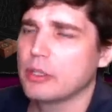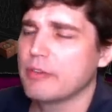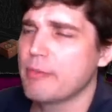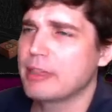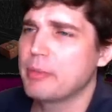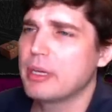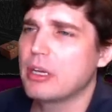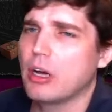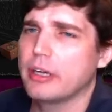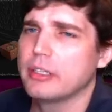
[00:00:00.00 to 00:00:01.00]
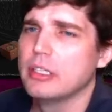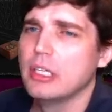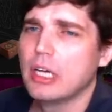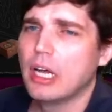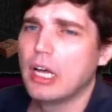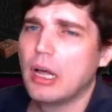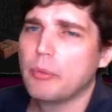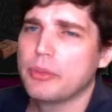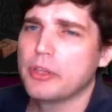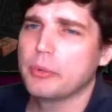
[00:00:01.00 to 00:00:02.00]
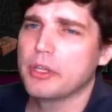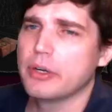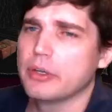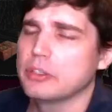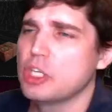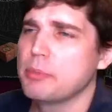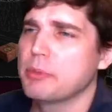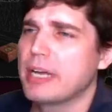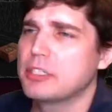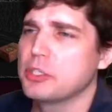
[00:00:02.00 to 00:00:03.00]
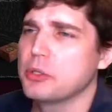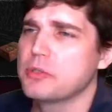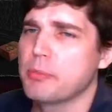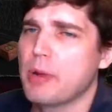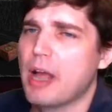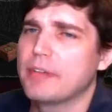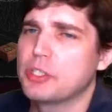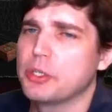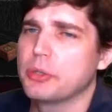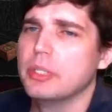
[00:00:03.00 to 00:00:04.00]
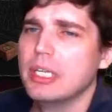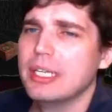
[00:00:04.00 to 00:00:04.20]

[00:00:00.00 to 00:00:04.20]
You can make the big card uh, with your with your cheaper 92s for profit too.